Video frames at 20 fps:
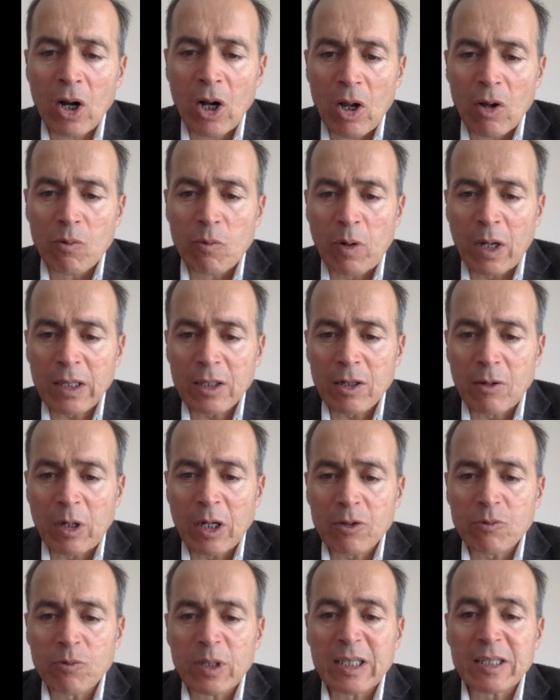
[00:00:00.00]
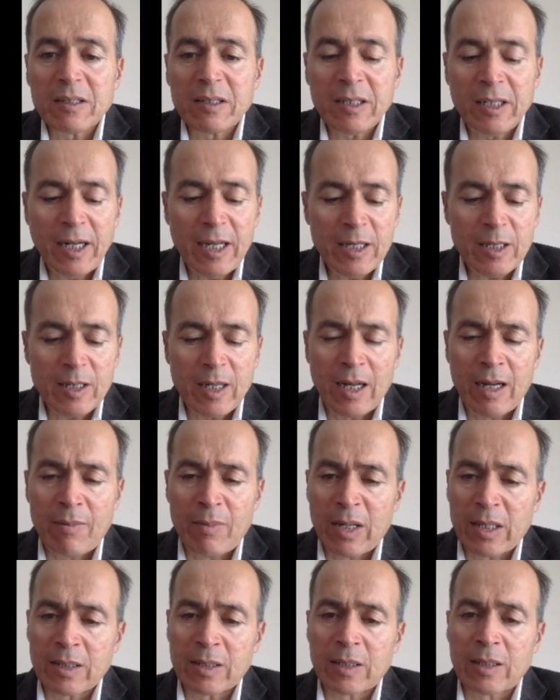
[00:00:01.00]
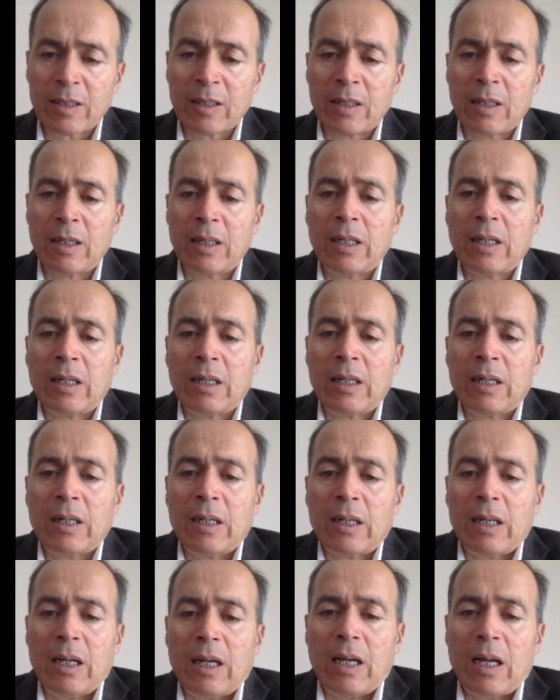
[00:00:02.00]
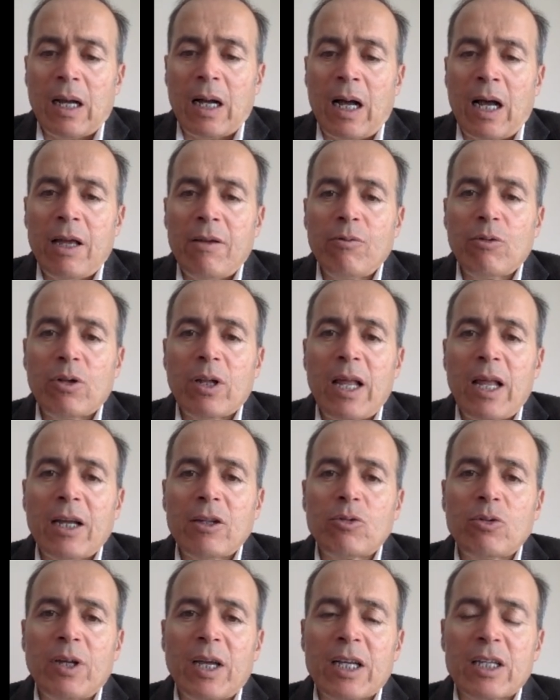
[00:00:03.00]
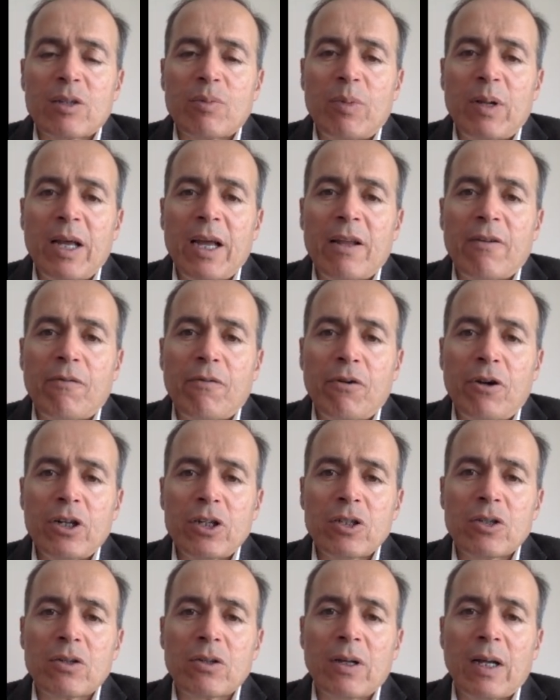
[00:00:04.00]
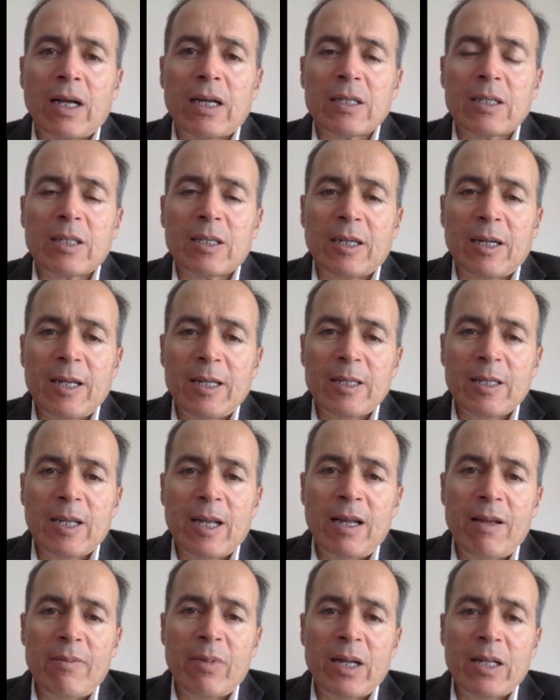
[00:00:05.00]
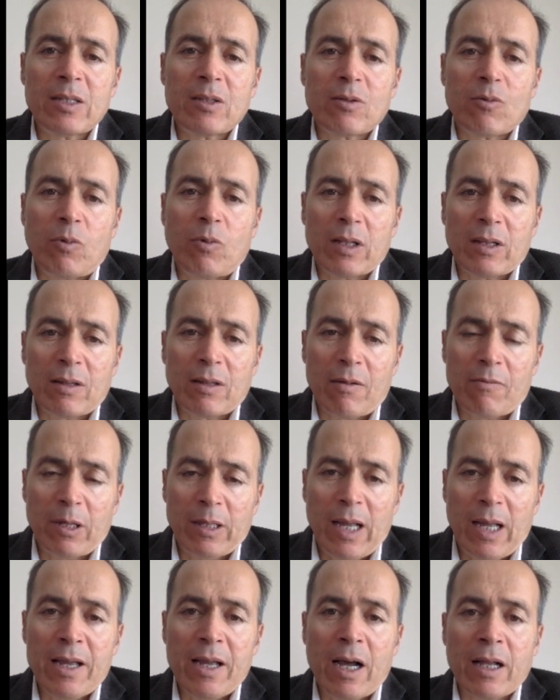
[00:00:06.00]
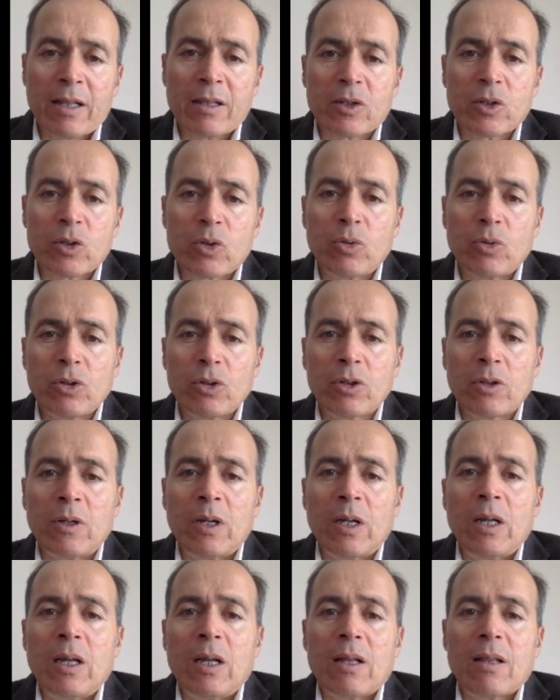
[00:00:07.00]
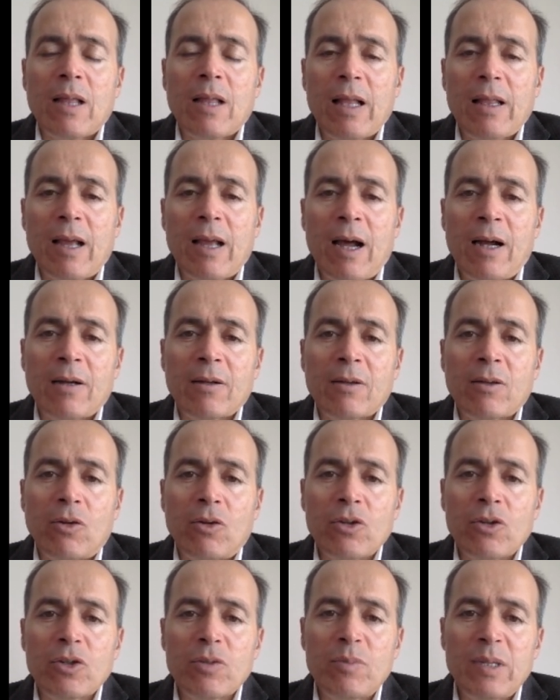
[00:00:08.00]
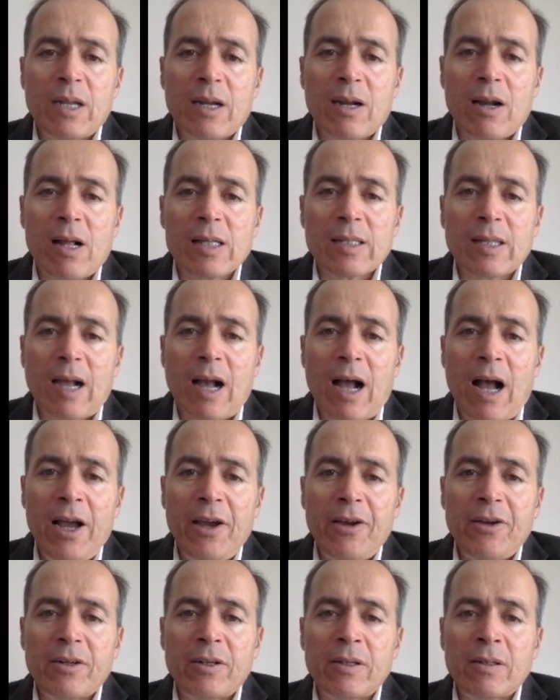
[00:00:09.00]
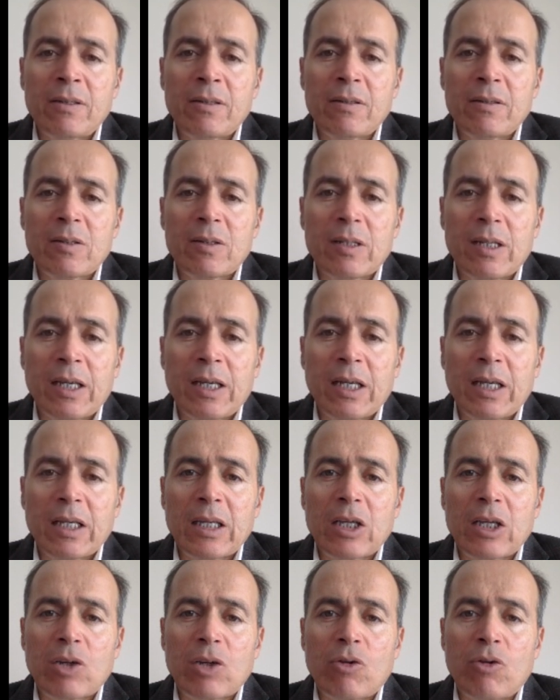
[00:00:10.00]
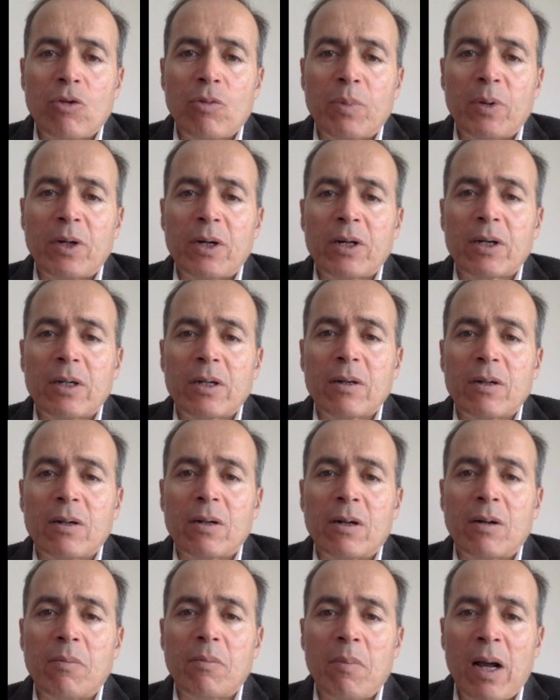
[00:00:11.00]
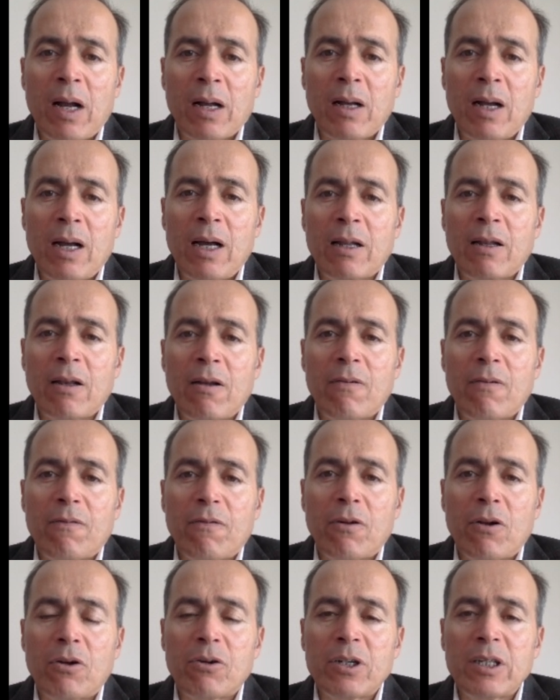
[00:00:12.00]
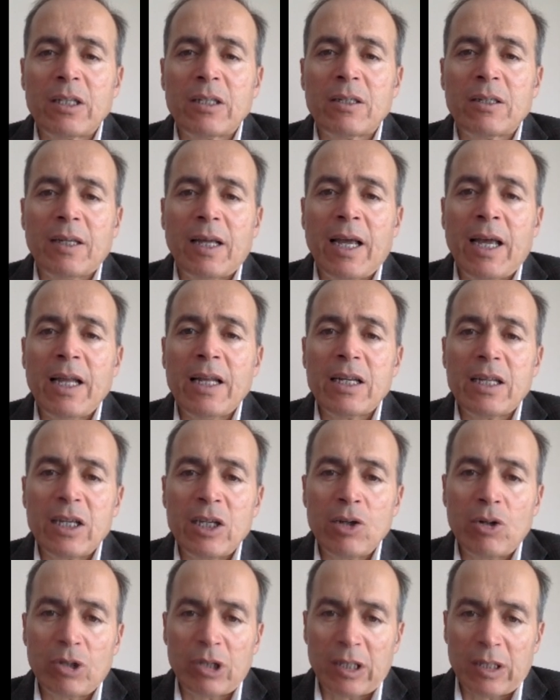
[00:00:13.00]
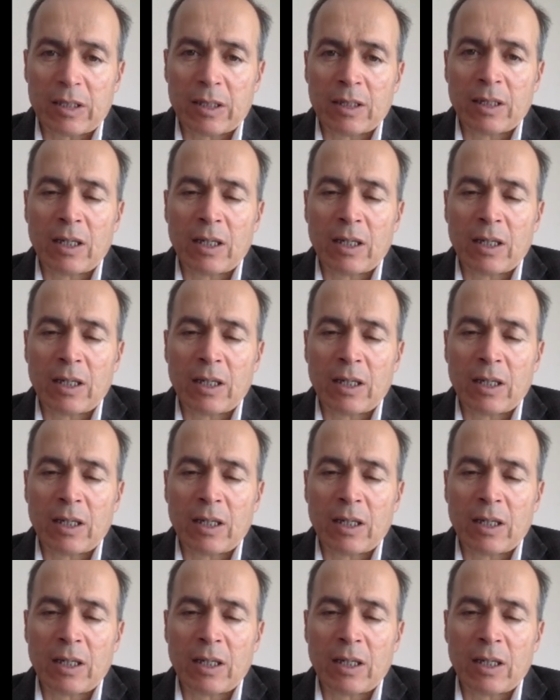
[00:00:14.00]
What about with trace elements? I would like to explain first as trace elements what I understood, that are those minerals iron, zinc, copper, mangan, fluorite, and iodide.